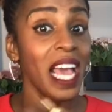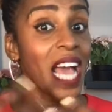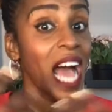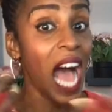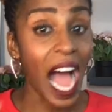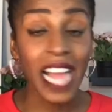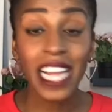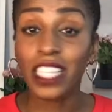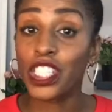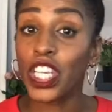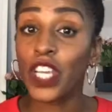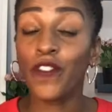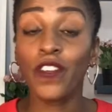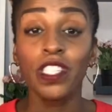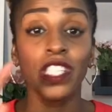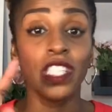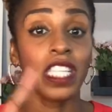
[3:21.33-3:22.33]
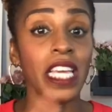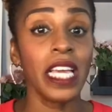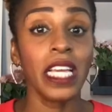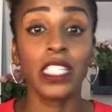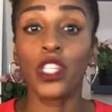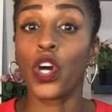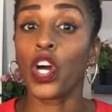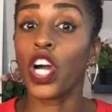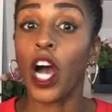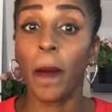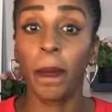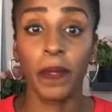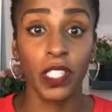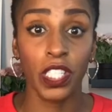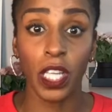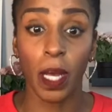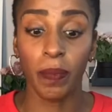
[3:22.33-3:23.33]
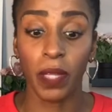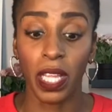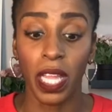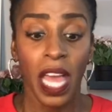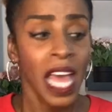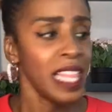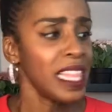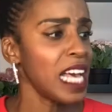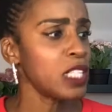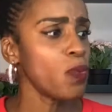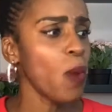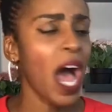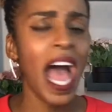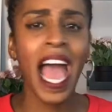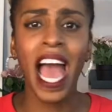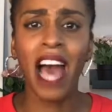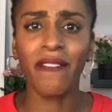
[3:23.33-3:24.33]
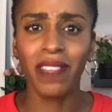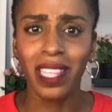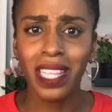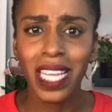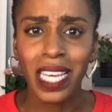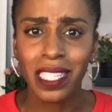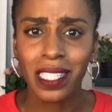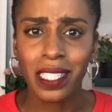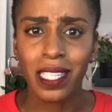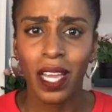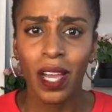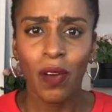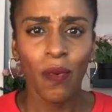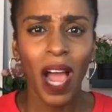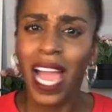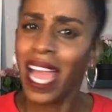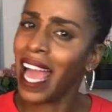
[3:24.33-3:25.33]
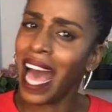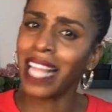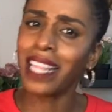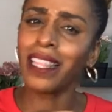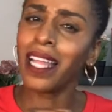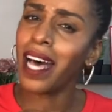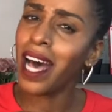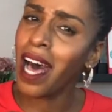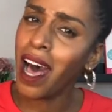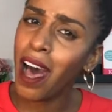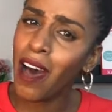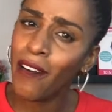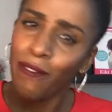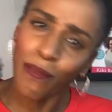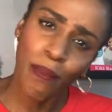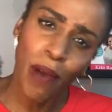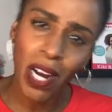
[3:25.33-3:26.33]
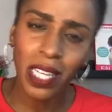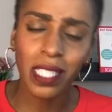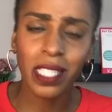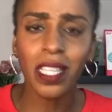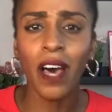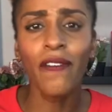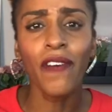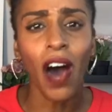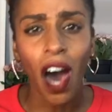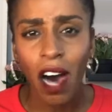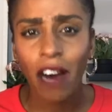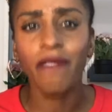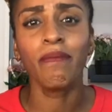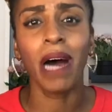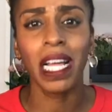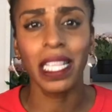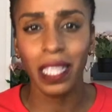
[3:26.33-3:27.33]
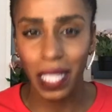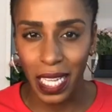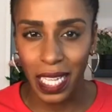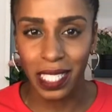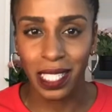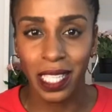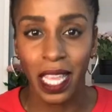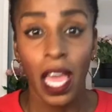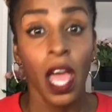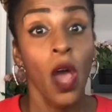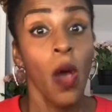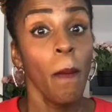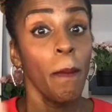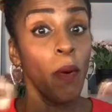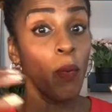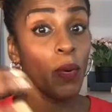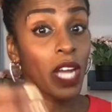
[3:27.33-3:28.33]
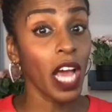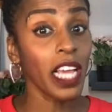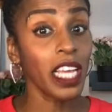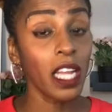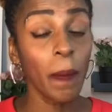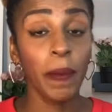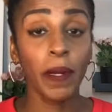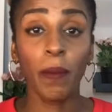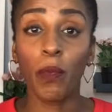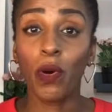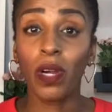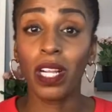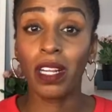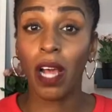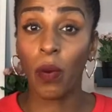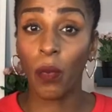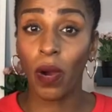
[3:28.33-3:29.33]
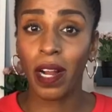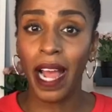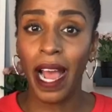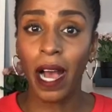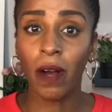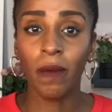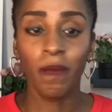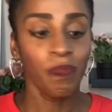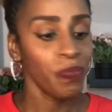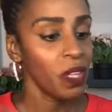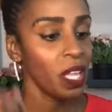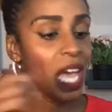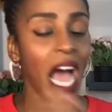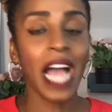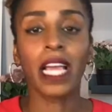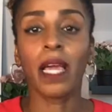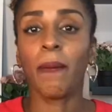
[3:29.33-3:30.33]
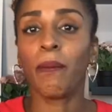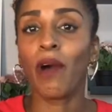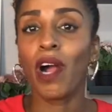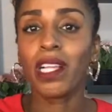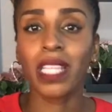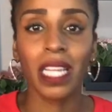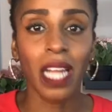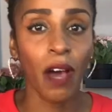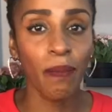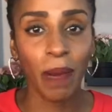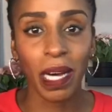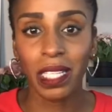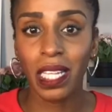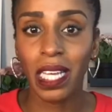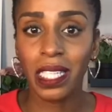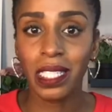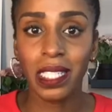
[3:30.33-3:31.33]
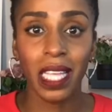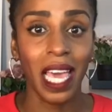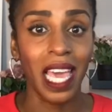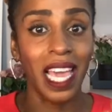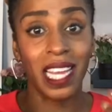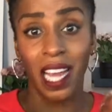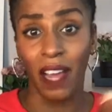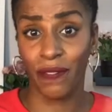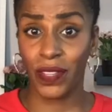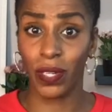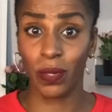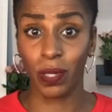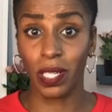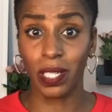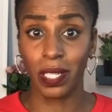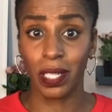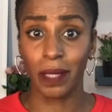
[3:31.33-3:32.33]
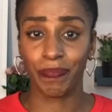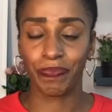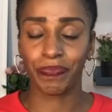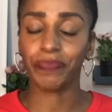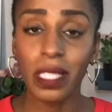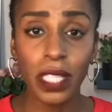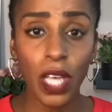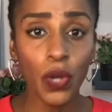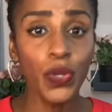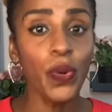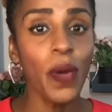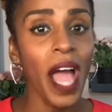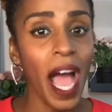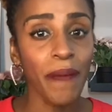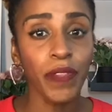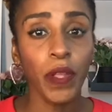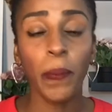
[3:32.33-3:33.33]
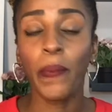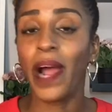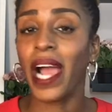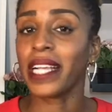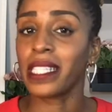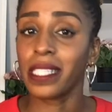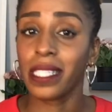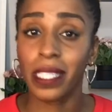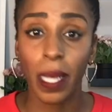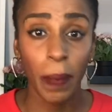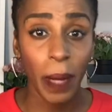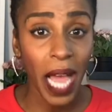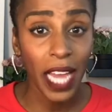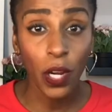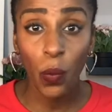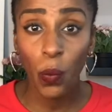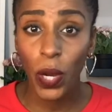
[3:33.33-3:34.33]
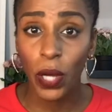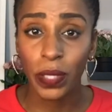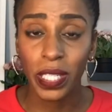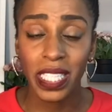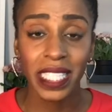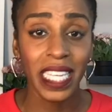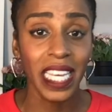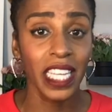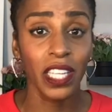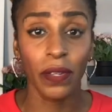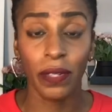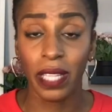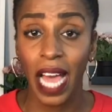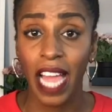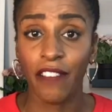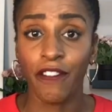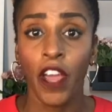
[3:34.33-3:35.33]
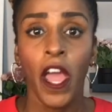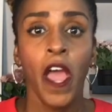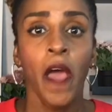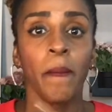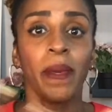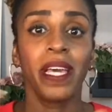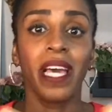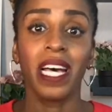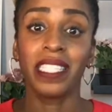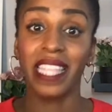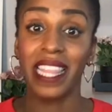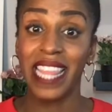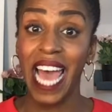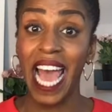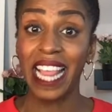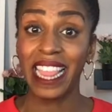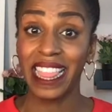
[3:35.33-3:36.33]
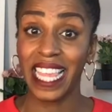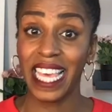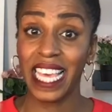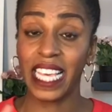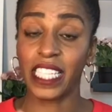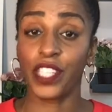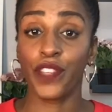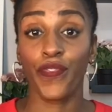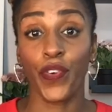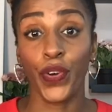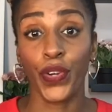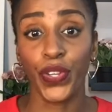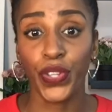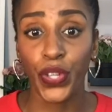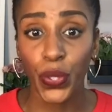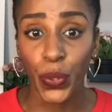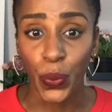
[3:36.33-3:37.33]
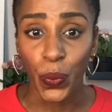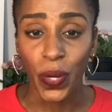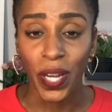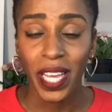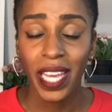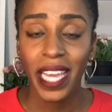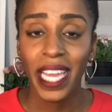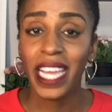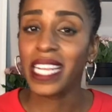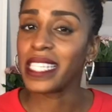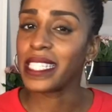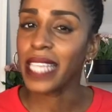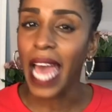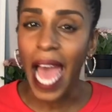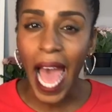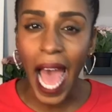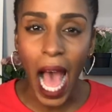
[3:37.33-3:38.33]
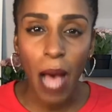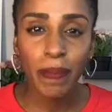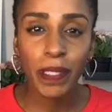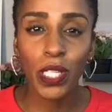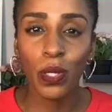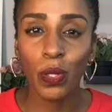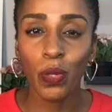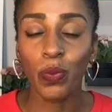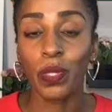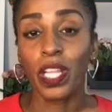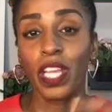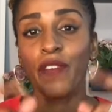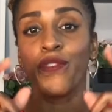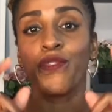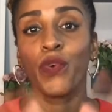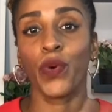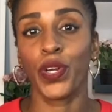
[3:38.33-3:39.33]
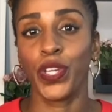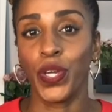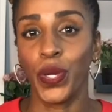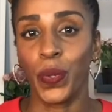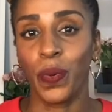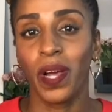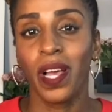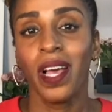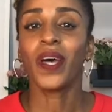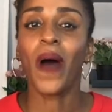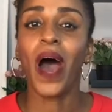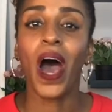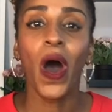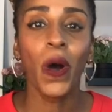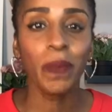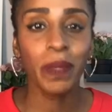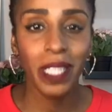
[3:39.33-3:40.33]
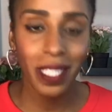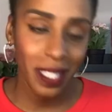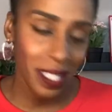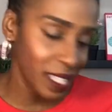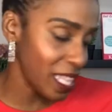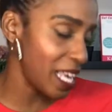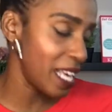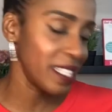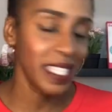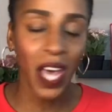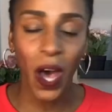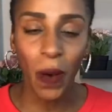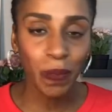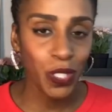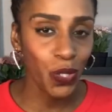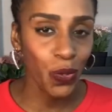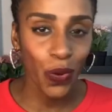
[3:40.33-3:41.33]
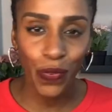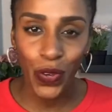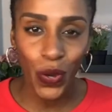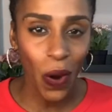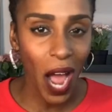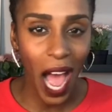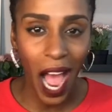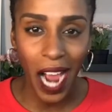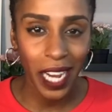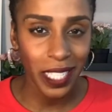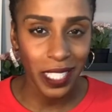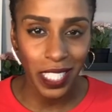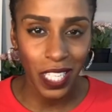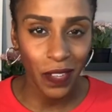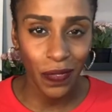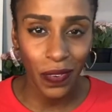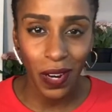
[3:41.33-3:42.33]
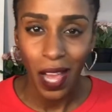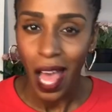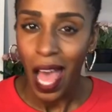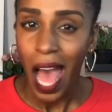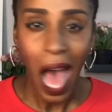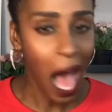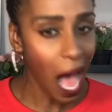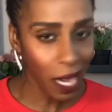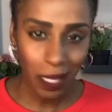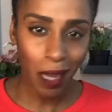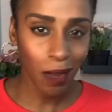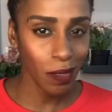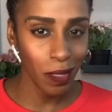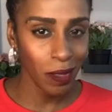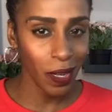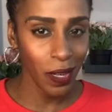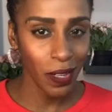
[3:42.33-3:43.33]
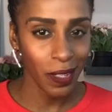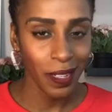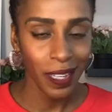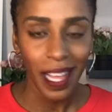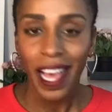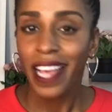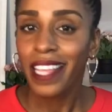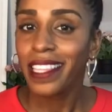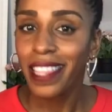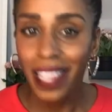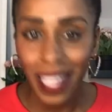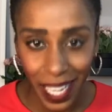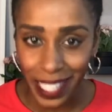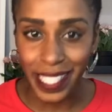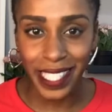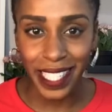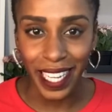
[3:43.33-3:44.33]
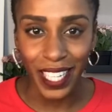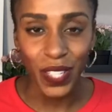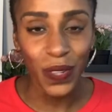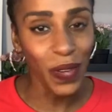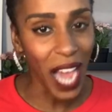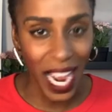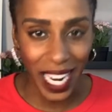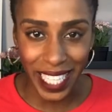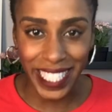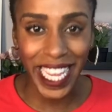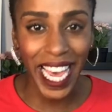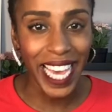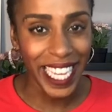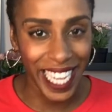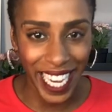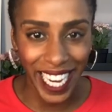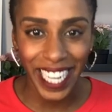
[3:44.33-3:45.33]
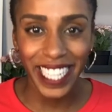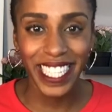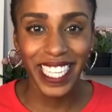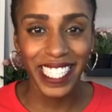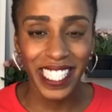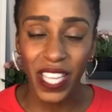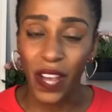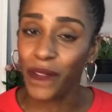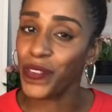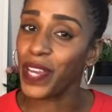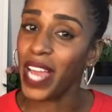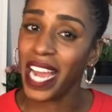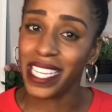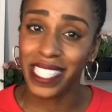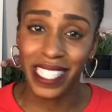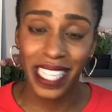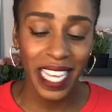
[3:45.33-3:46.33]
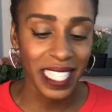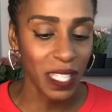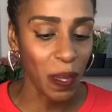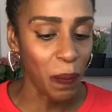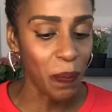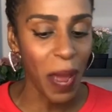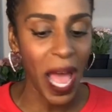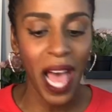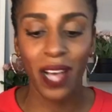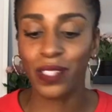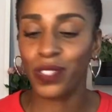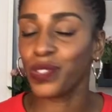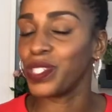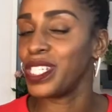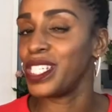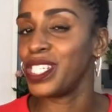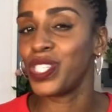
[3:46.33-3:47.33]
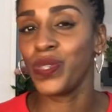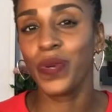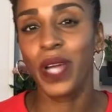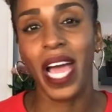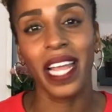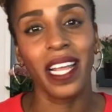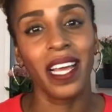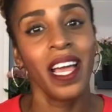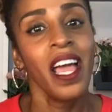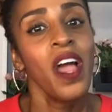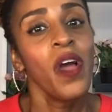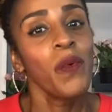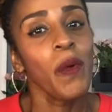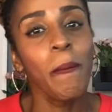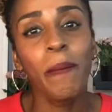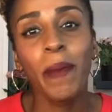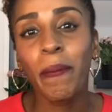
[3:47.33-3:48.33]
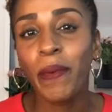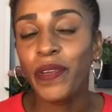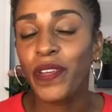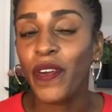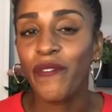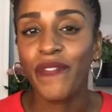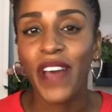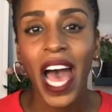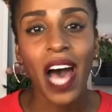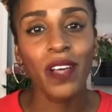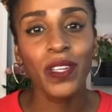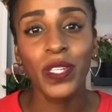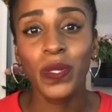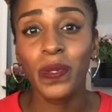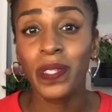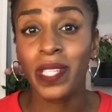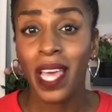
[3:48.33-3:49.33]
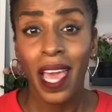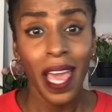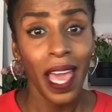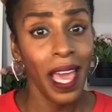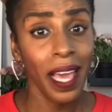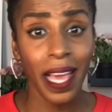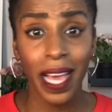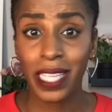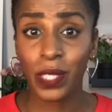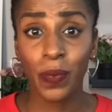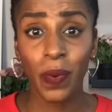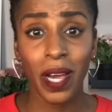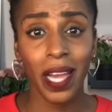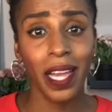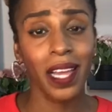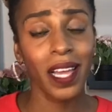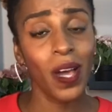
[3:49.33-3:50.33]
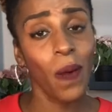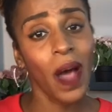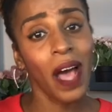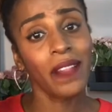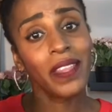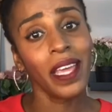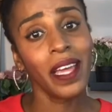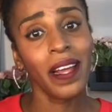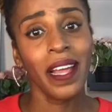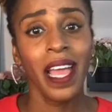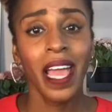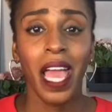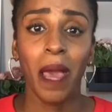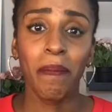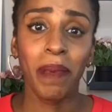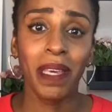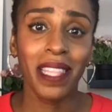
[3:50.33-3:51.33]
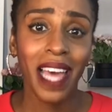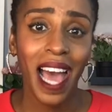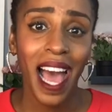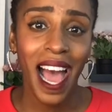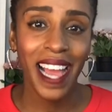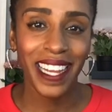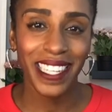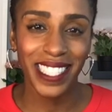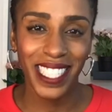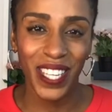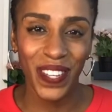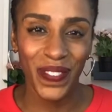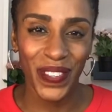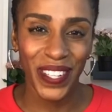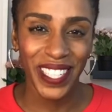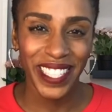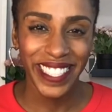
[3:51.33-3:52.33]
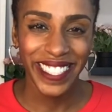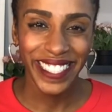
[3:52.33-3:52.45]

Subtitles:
High achievers need to accomplish something. That's why I have lists, right? I love marking stuff off my list. But when I get up in the morning and I work out, I can mark that off my list and I feel good. So you have to practice some kind of wellness in your life because that thing is for you. It is absolutely for you. So I hope these things helped you if you're a high achiever. I know you, girl. Listen, you got to take care of yourself. You got to set some boundaries. You got to remember your values. And guess what? Go out there and be that high achiever.